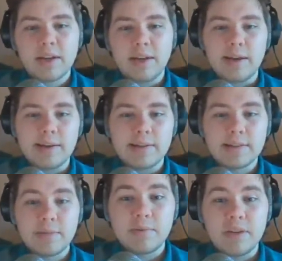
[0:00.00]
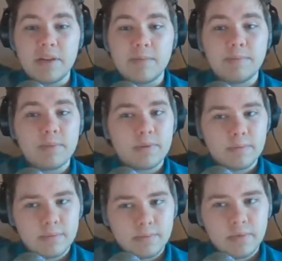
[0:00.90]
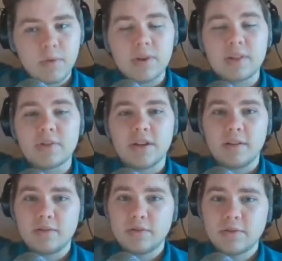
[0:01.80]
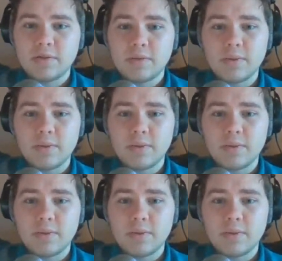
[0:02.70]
and it's to be quite the challenge.